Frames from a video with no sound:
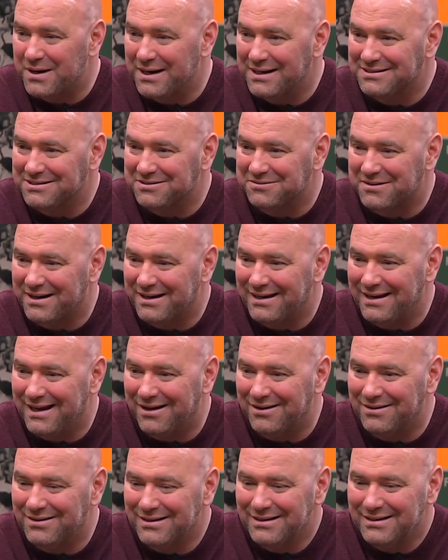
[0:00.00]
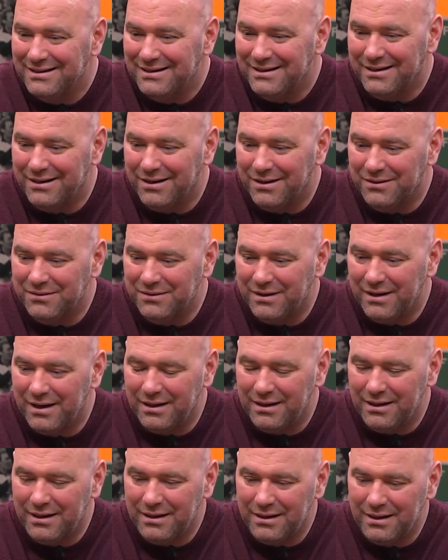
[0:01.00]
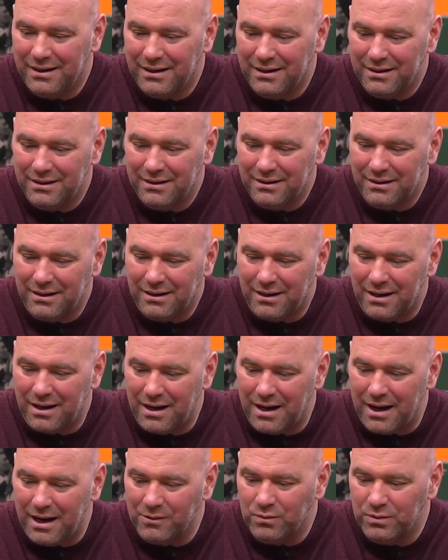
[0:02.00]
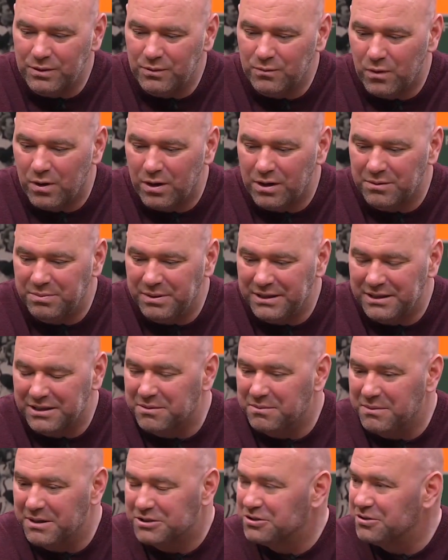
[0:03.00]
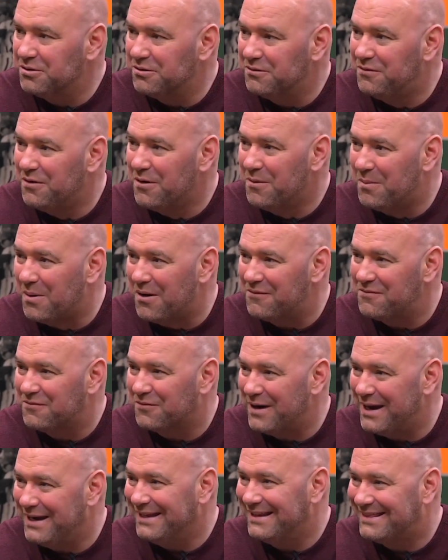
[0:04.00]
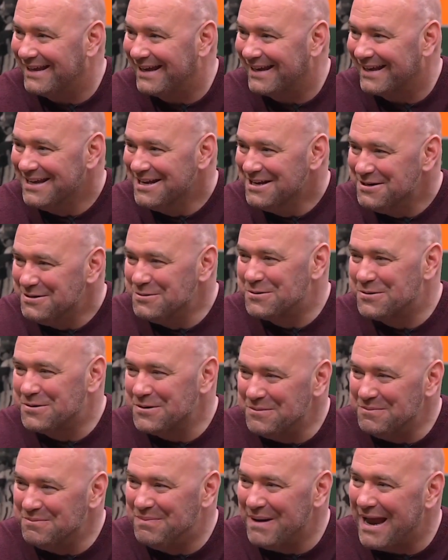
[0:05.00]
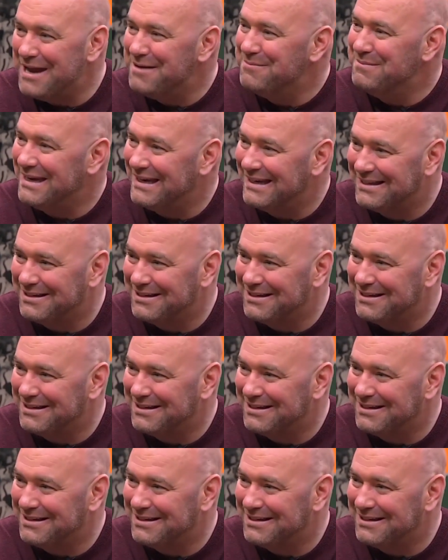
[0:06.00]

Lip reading: is crazy right now. You know, I wouldn't want to be the commissioner of football for anything. You couldn't pay